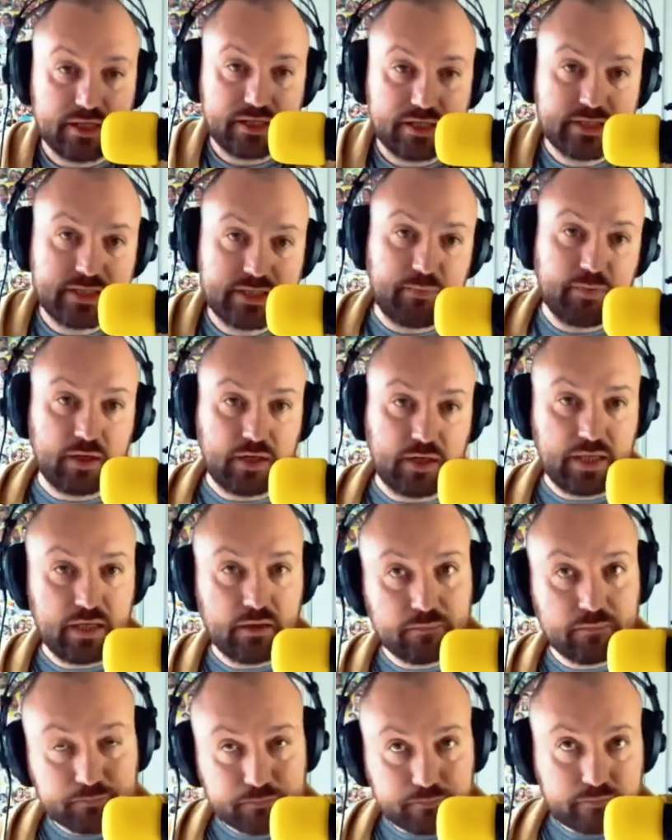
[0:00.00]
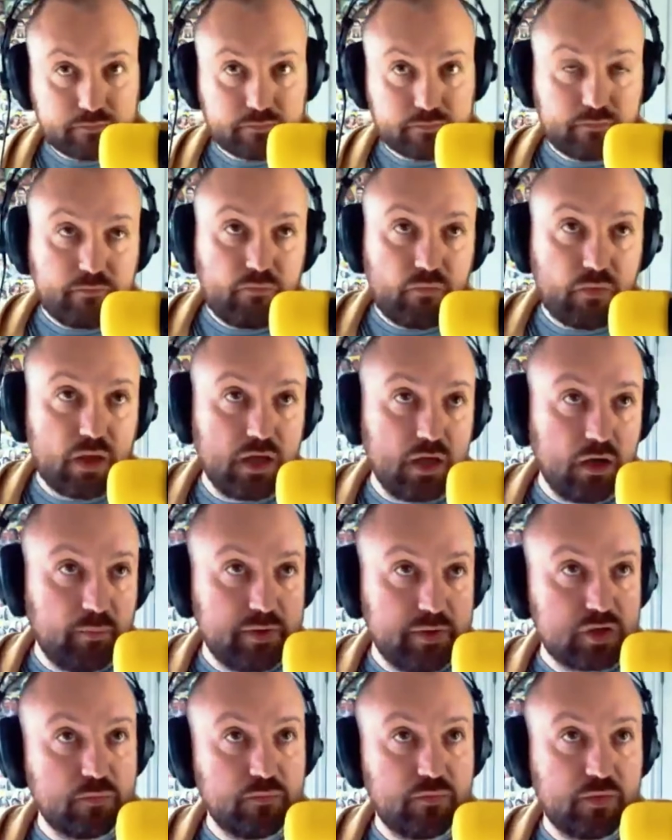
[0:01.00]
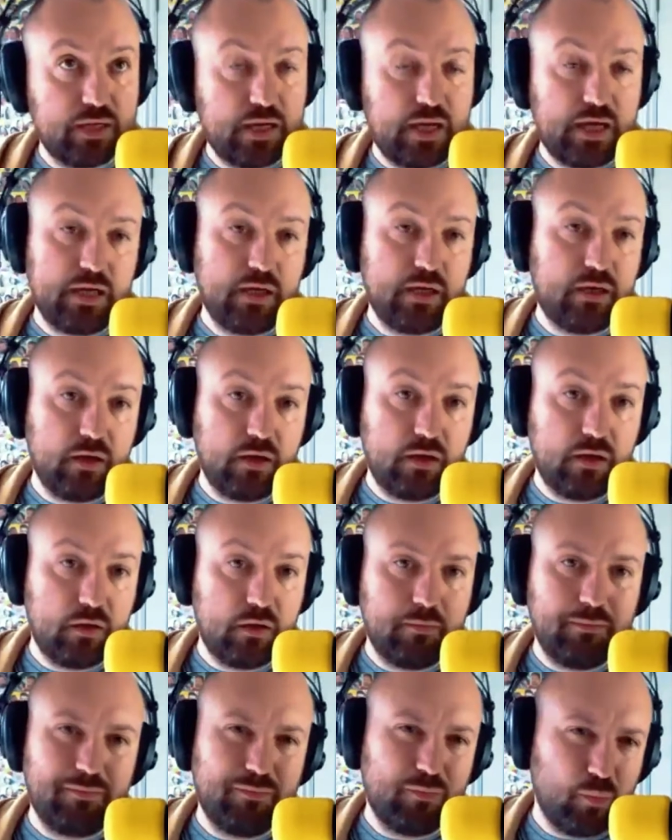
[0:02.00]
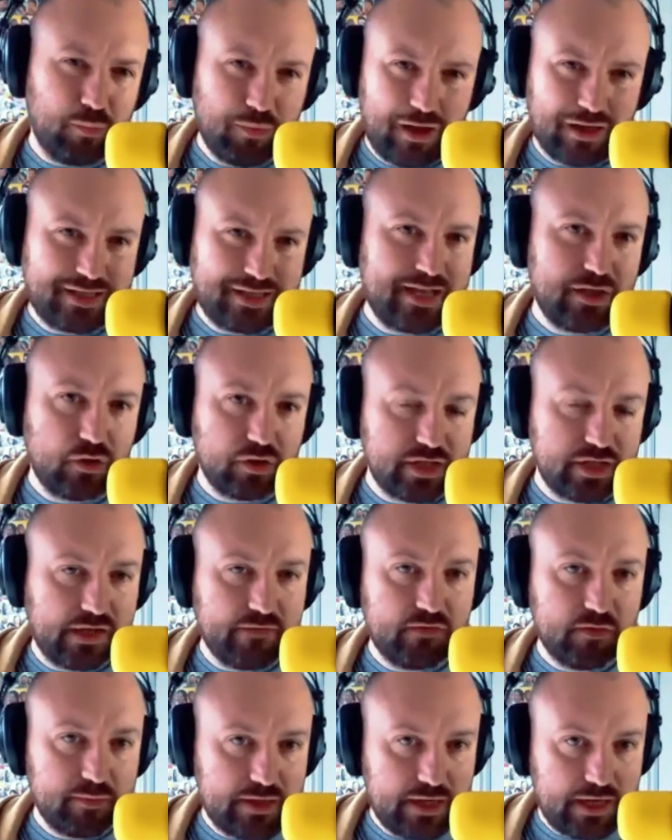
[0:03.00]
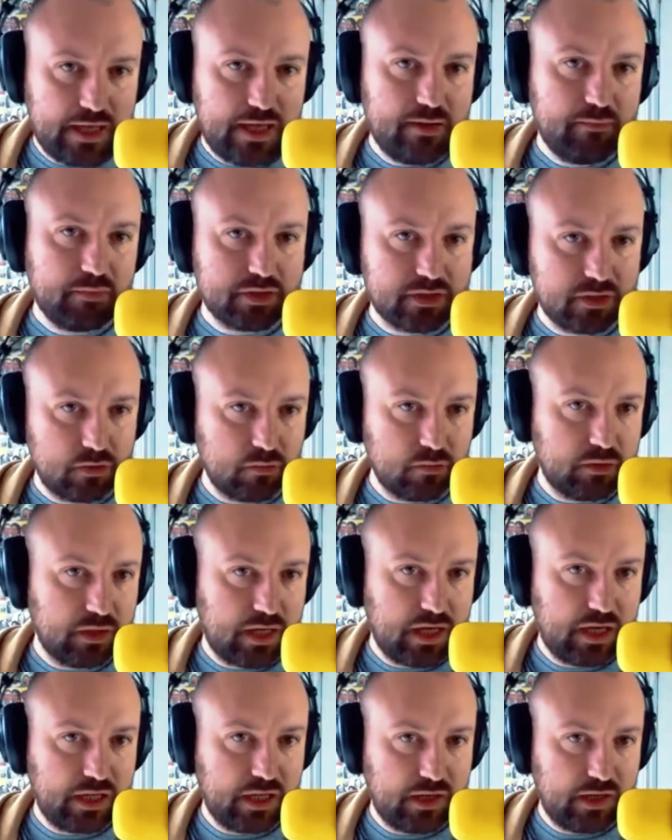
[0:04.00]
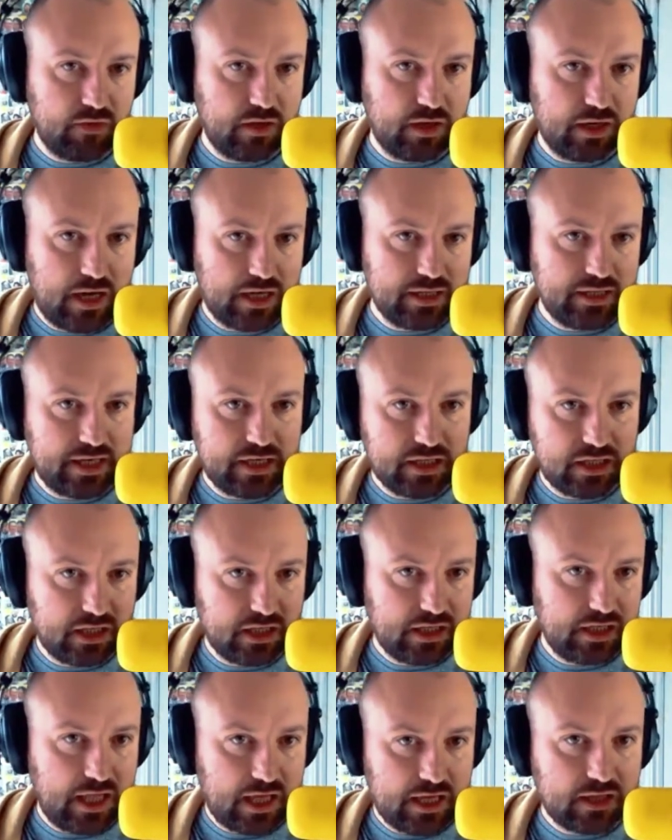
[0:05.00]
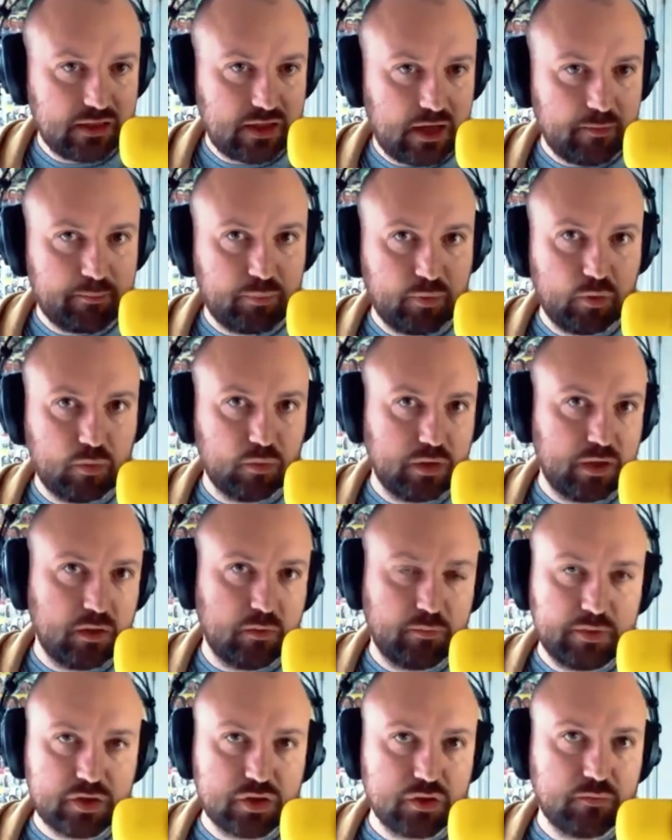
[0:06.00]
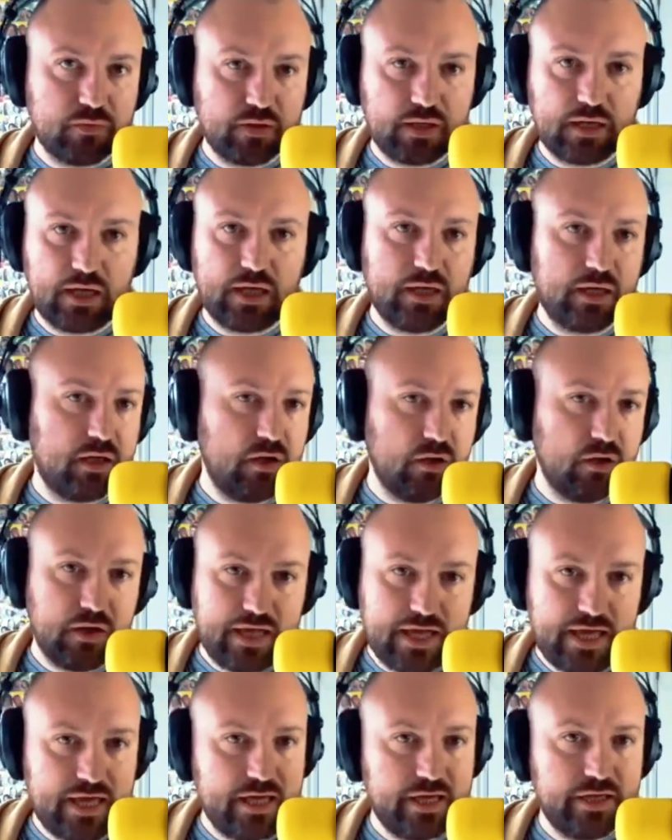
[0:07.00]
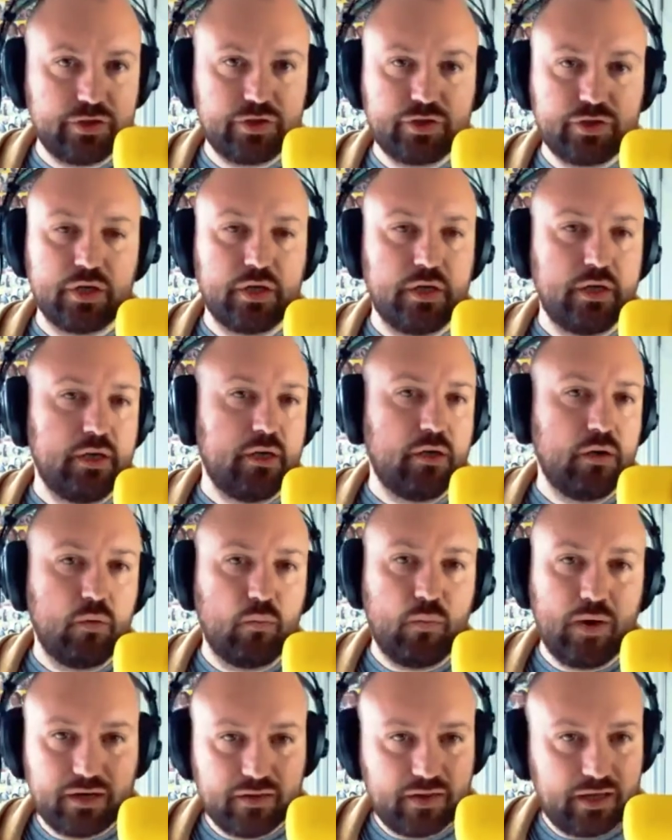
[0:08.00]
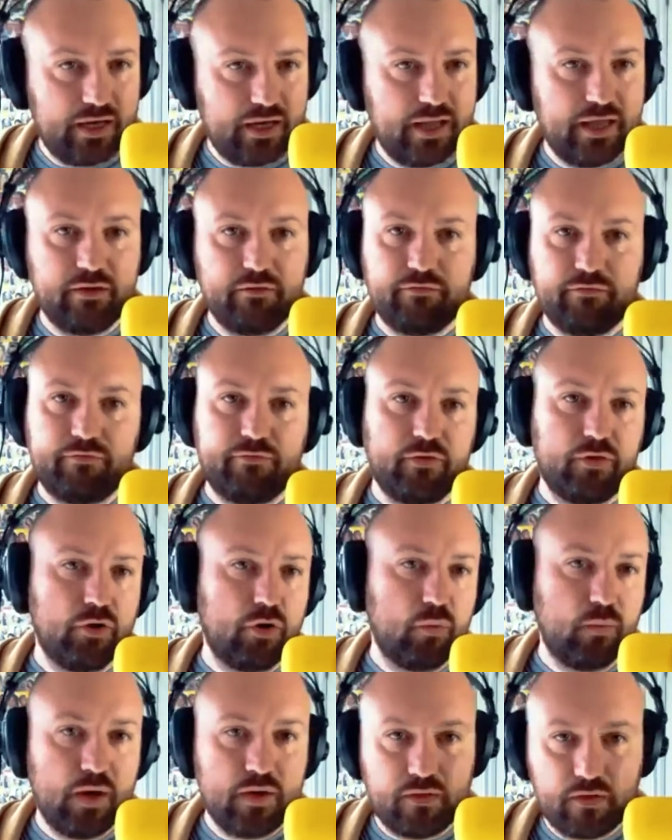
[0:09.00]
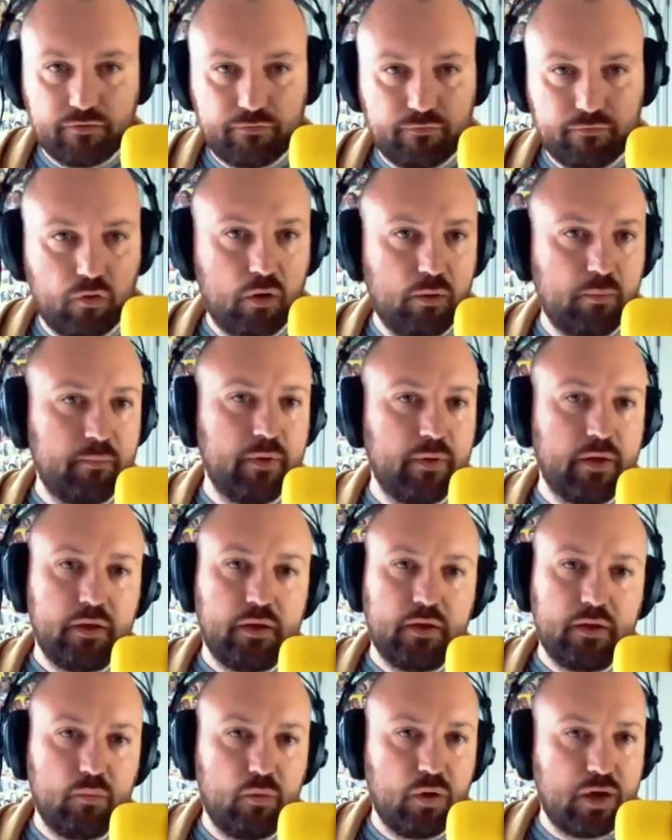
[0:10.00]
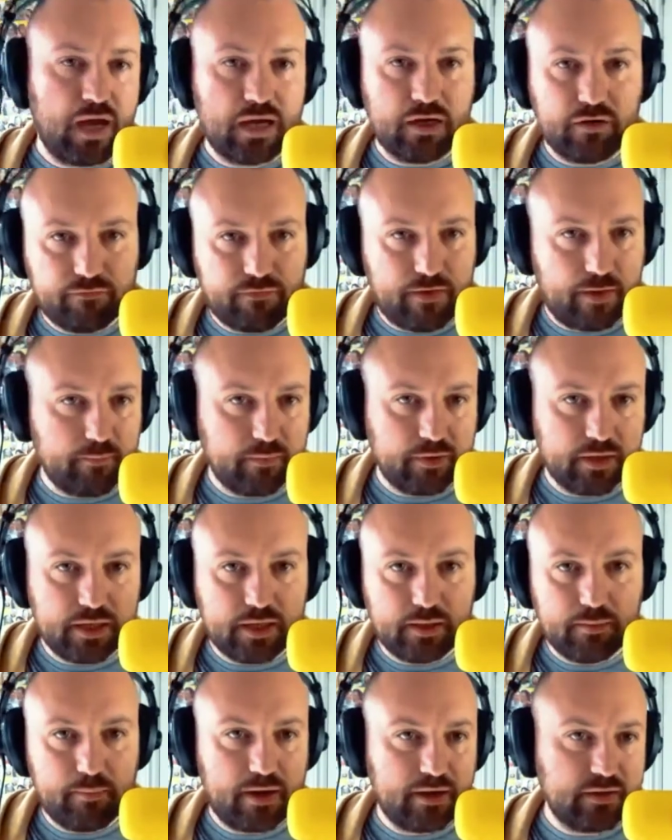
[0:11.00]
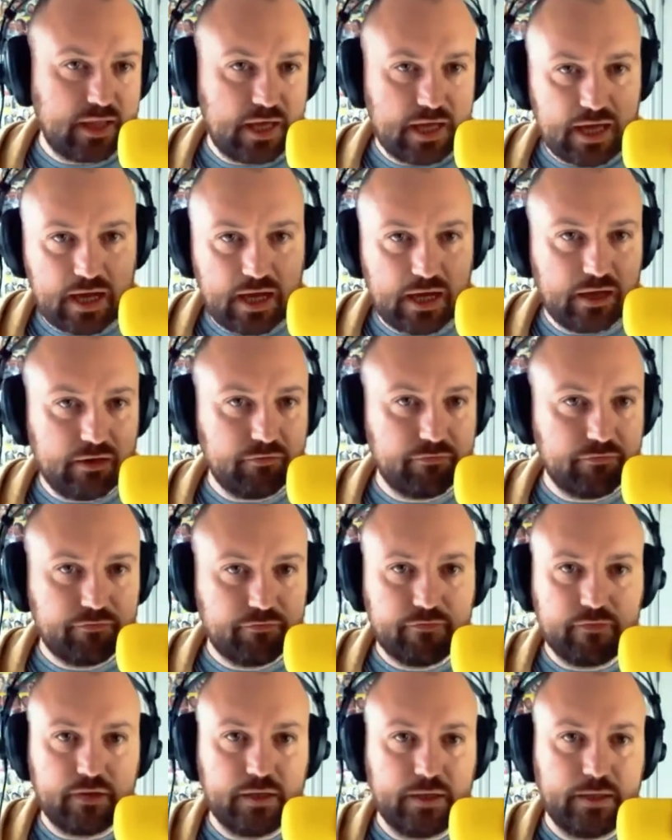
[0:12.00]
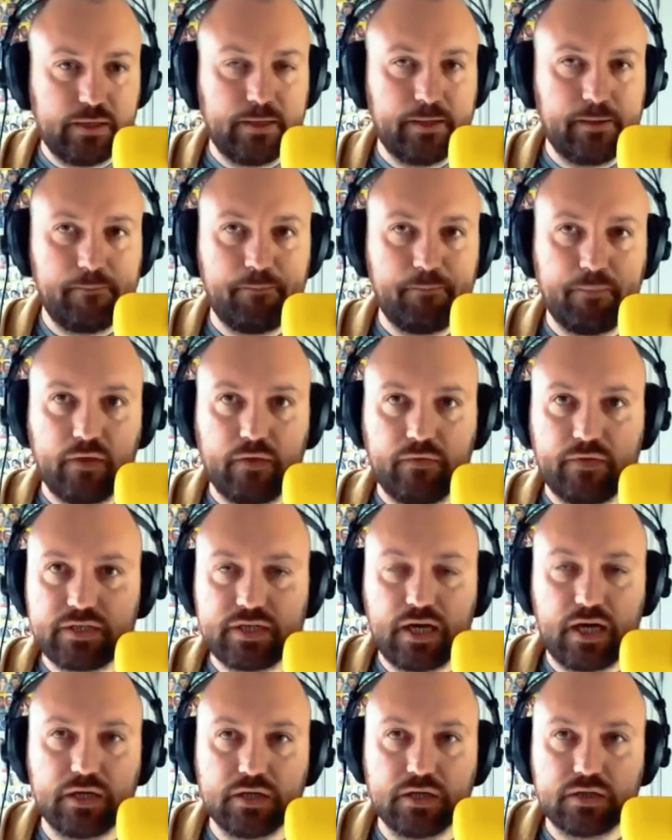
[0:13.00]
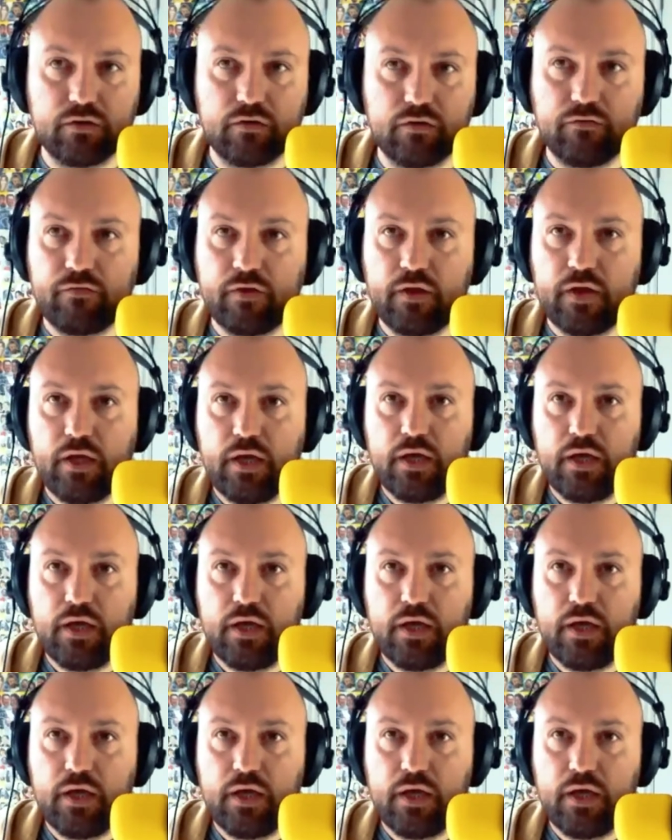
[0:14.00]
typically it'll be something like, I tend not to give them a name because I don't want to kind of give it an identity like that, but it'll be something like, age, where do they live, where they're from, what kind of family might they have, this kind of stuff.